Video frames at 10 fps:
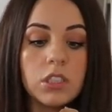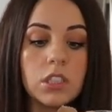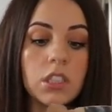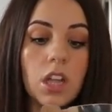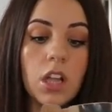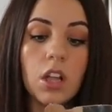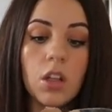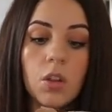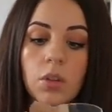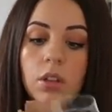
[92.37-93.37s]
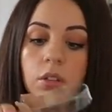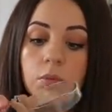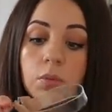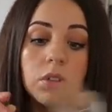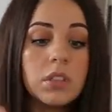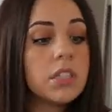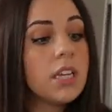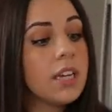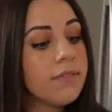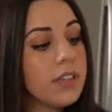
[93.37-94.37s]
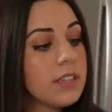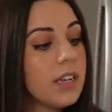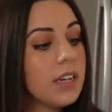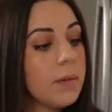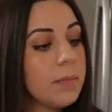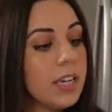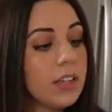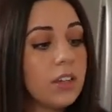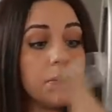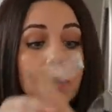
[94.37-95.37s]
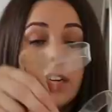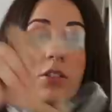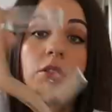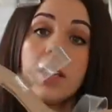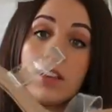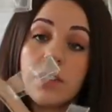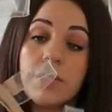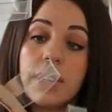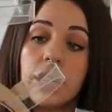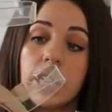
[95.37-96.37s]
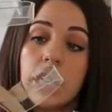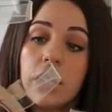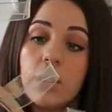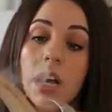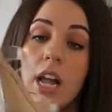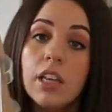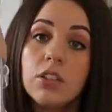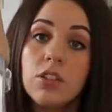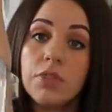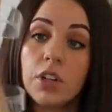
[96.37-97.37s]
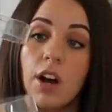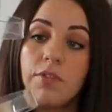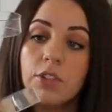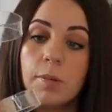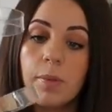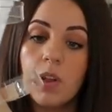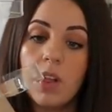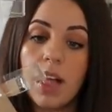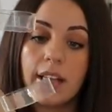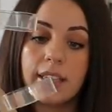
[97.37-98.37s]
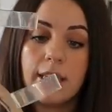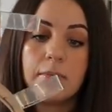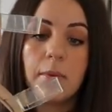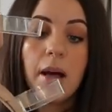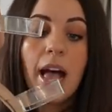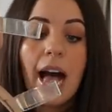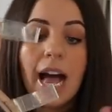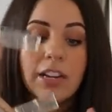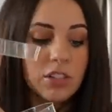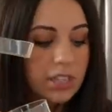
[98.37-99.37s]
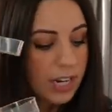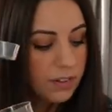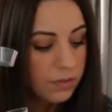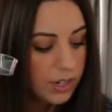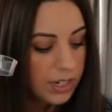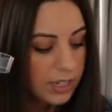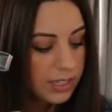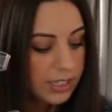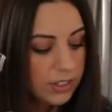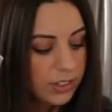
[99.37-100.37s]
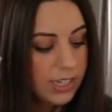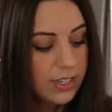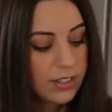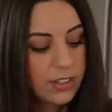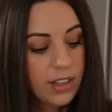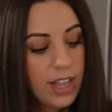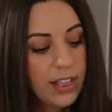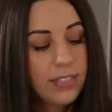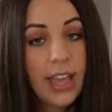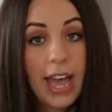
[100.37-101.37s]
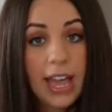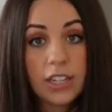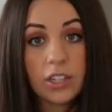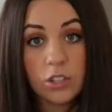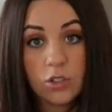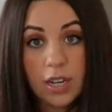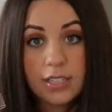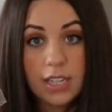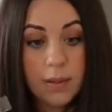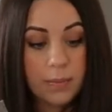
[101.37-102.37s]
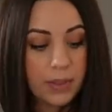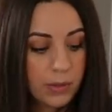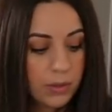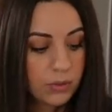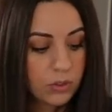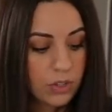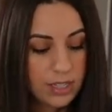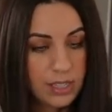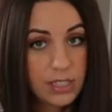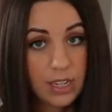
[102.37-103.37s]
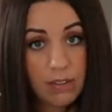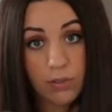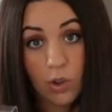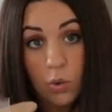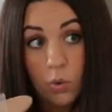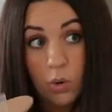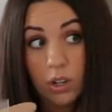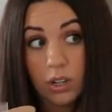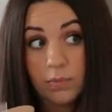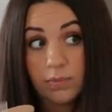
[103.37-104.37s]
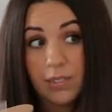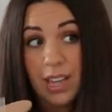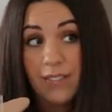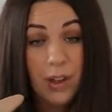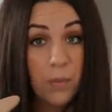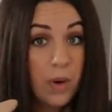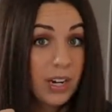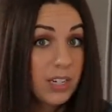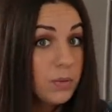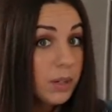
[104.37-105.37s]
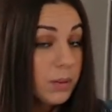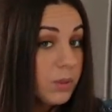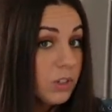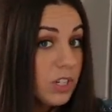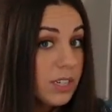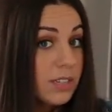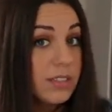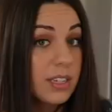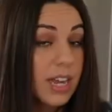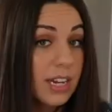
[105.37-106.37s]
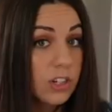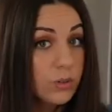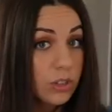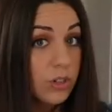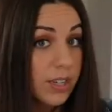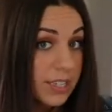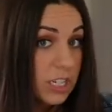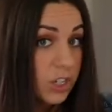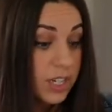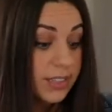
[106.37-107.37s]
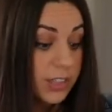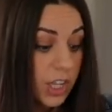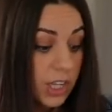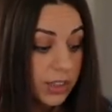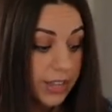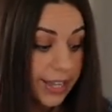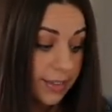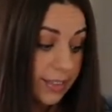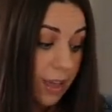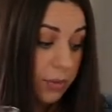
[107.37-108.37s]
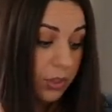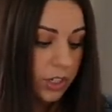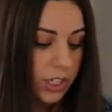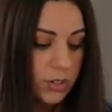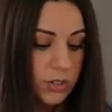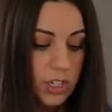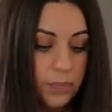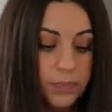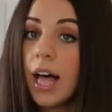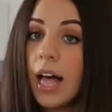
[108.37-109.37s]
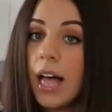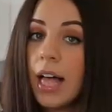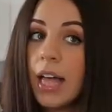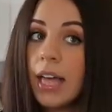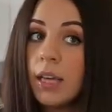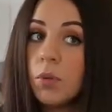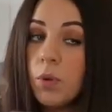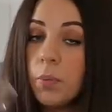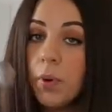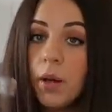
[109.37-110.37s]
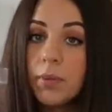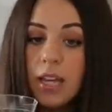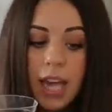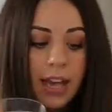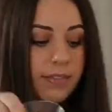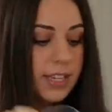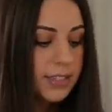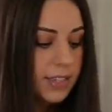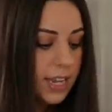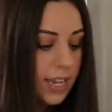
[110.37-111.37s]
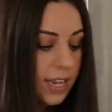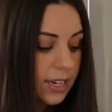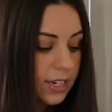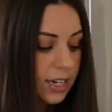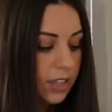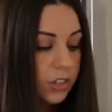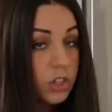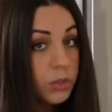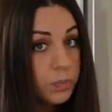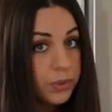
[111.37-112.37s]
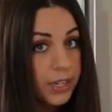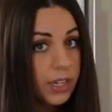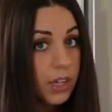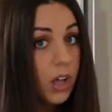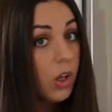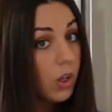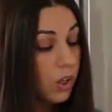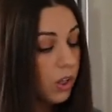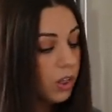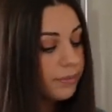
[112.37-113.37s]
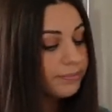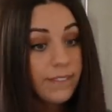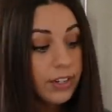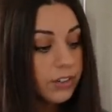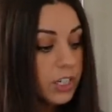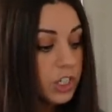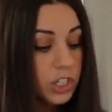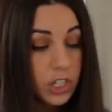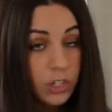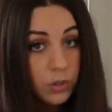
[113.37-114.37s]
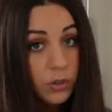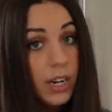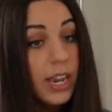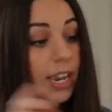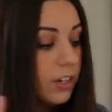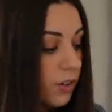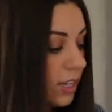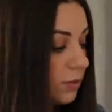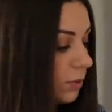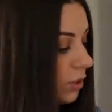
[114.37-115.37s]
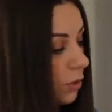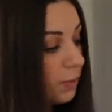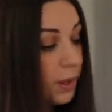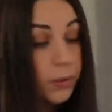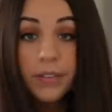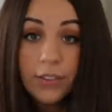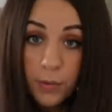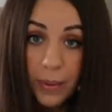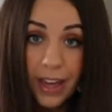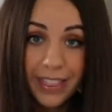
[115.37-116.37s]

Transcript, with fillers: So we'll see if these end up being good, but I do think they're very cute. So if they're comfortable, I'll keep them. I just kind of wanted a clear heel that I could dress up, like wear with dressy stuff, or if I wanted to wear it with jeans and kind of do a dressy jean look, like that would look cute too. I will probably have these in another spring haul very soon, and you guys will know my review by